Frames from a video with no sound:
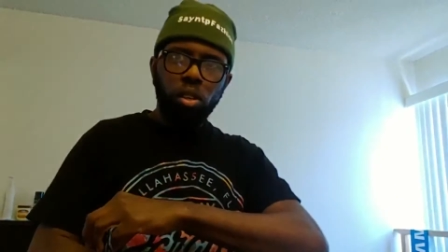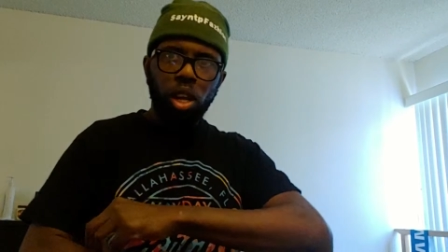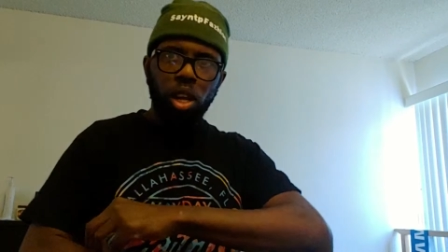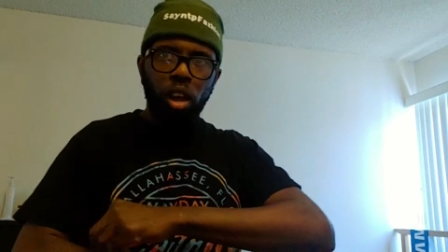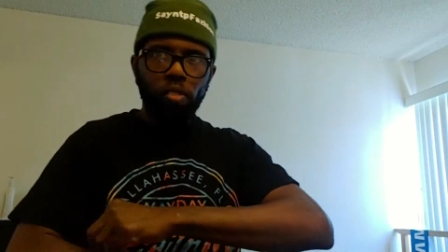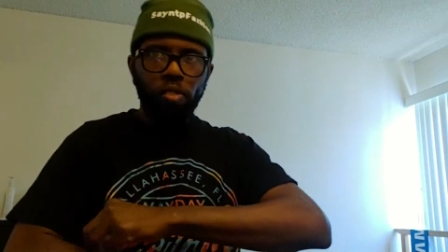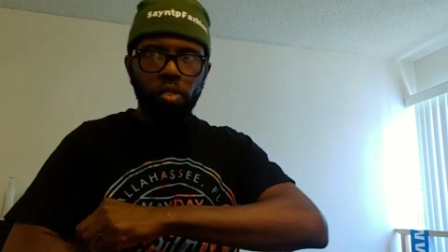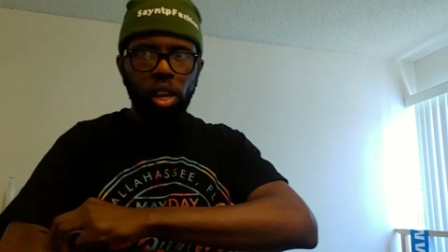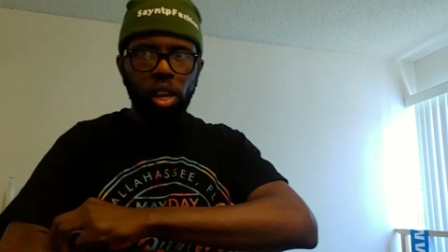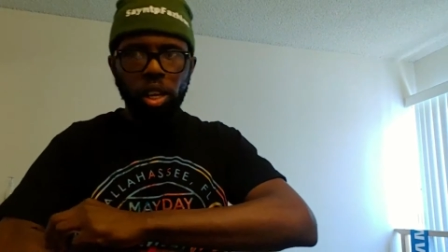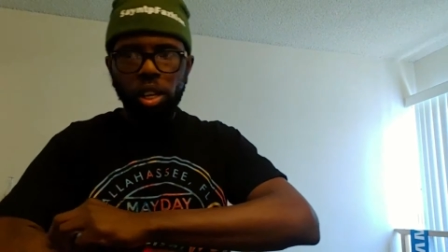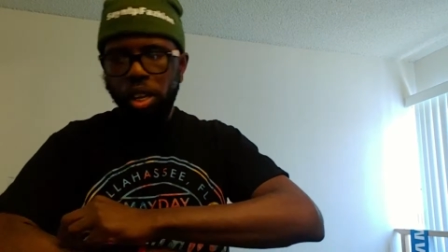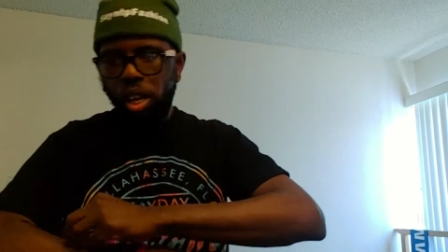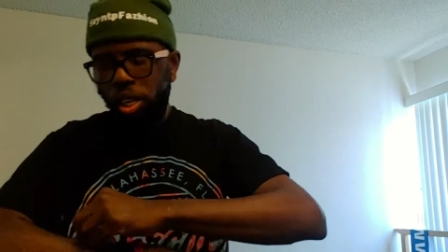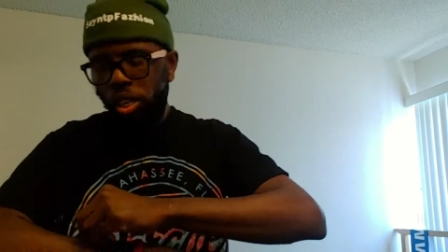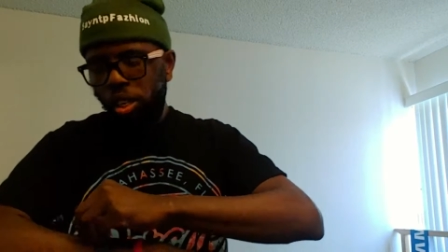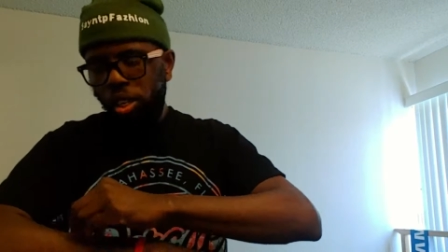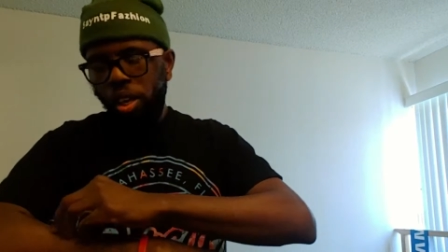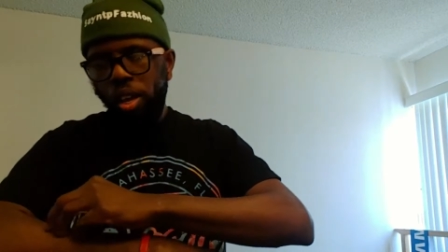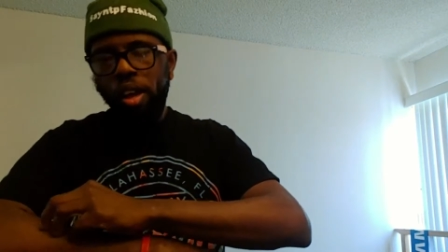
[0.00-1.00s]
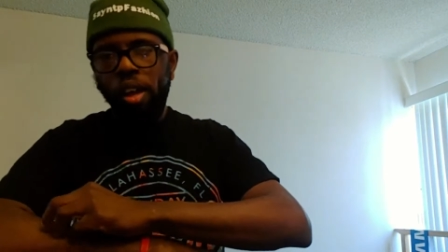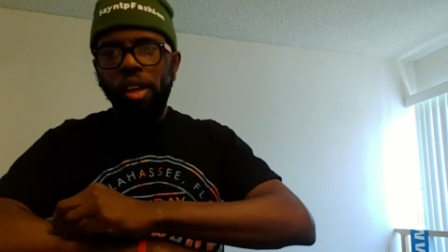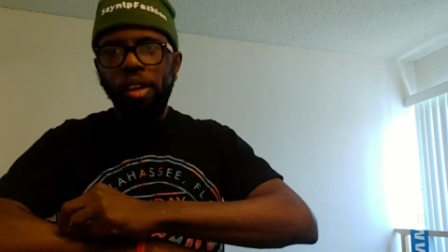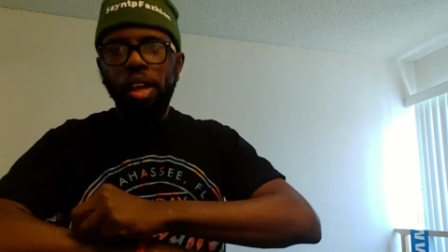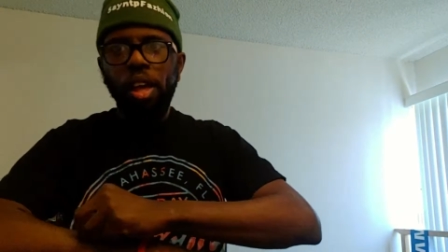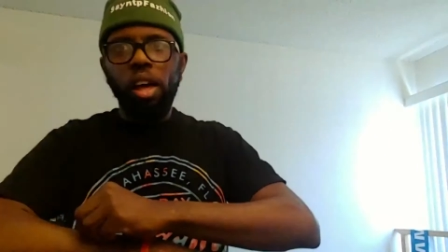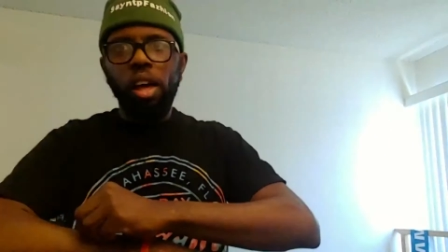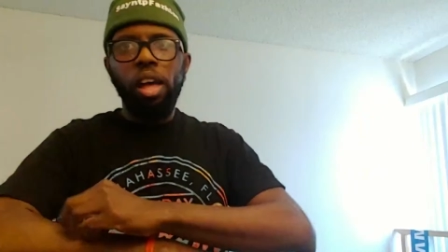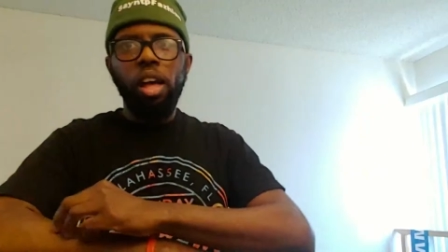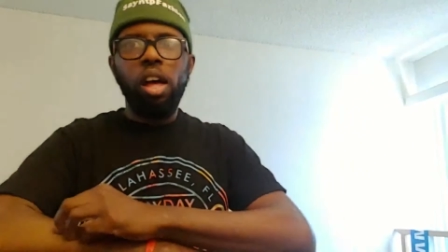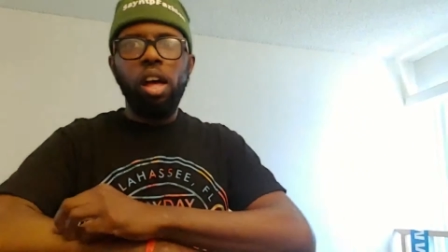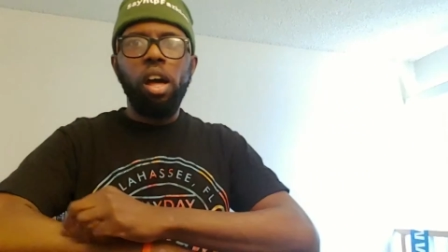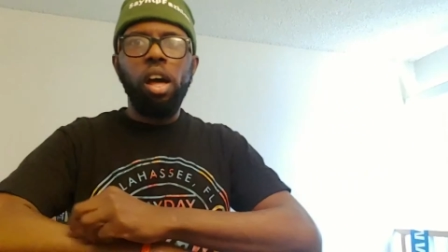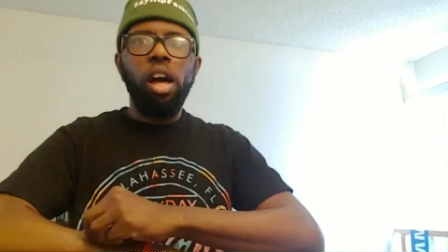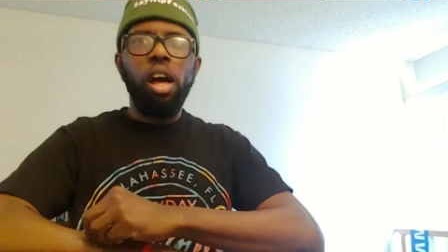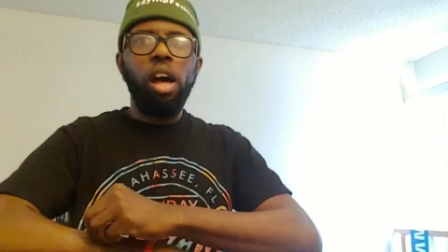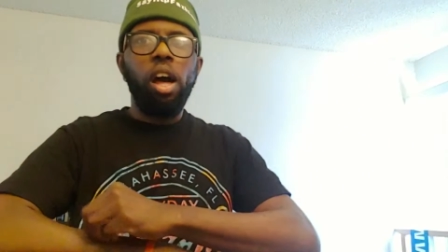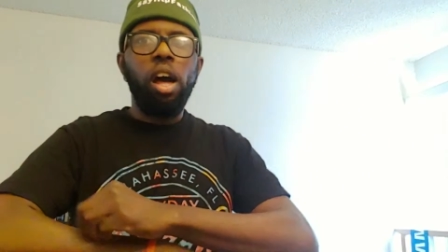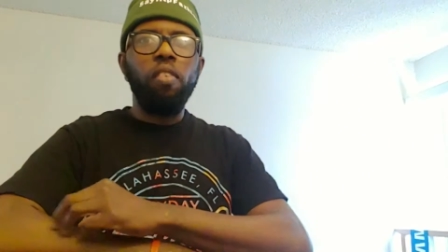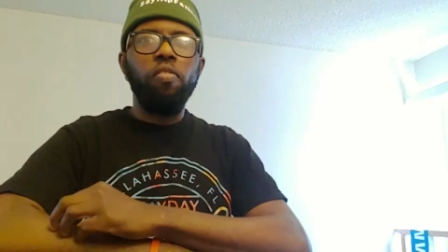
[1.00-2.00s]
have you. I, I,
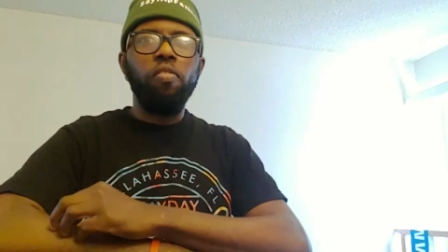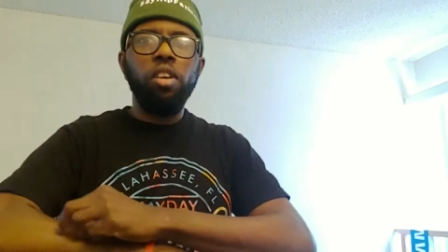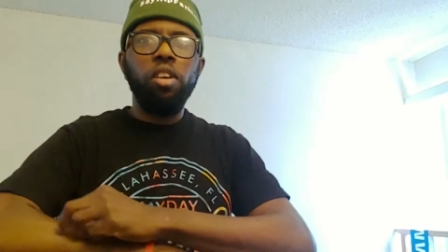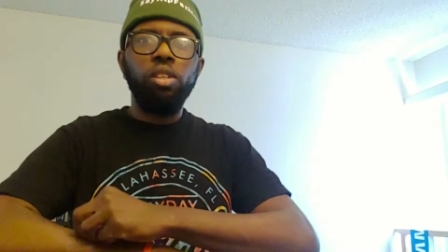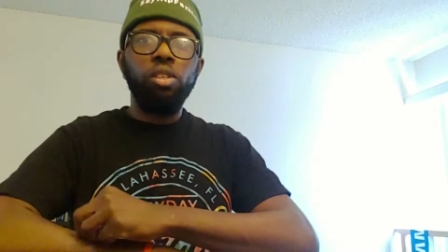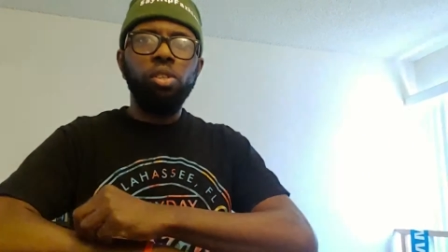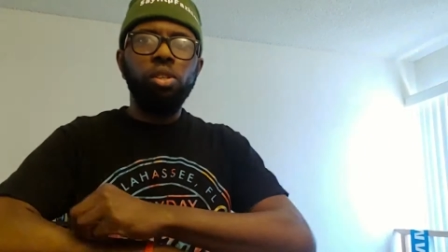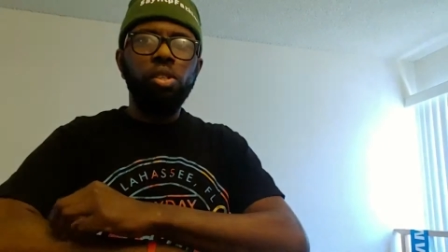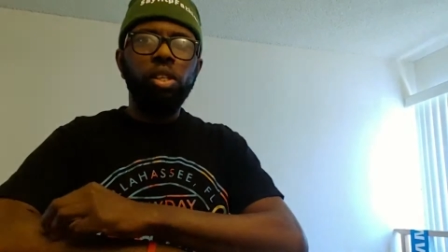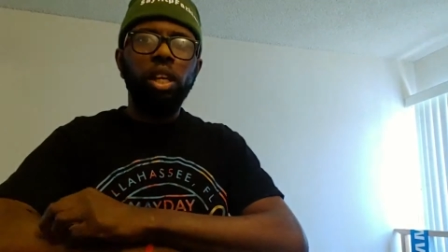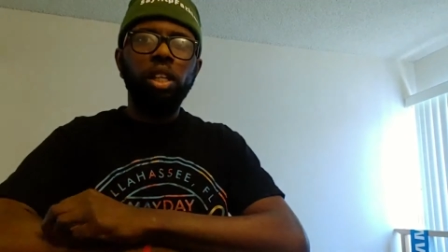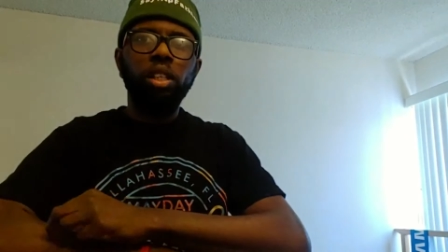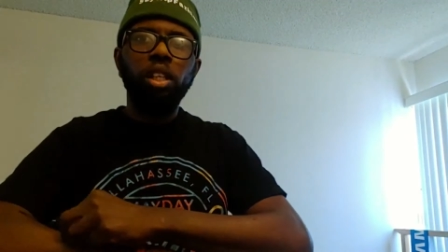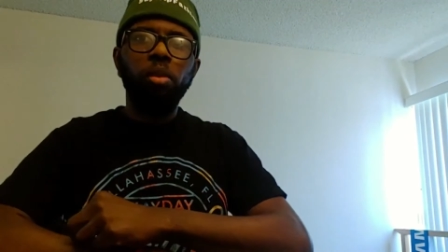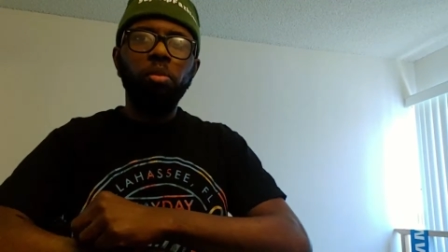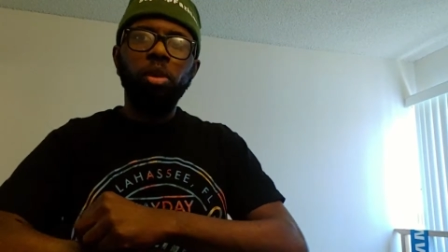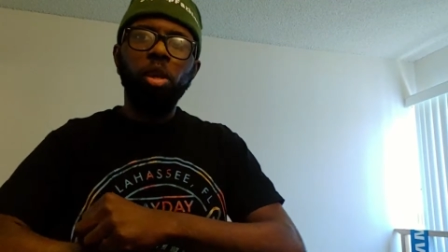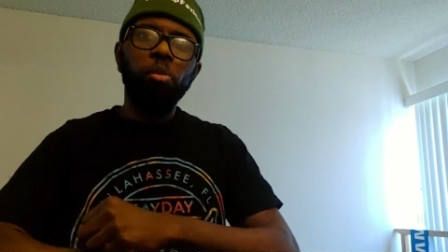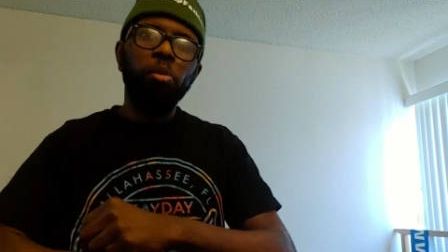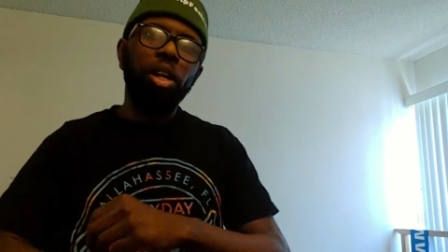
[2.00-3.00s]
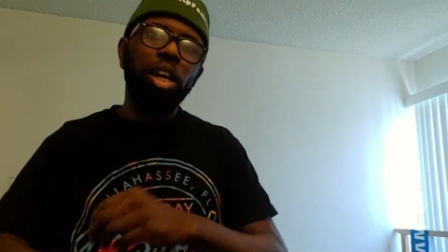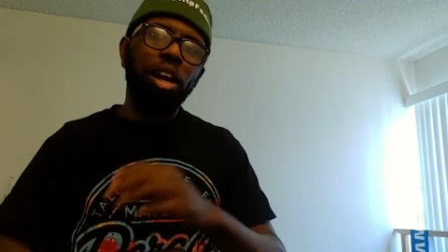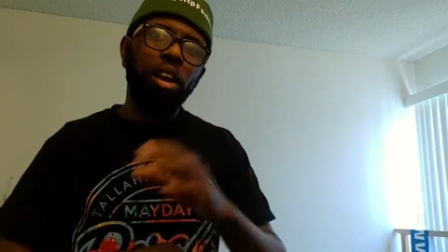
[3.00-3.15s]
Avengers Endgame came out.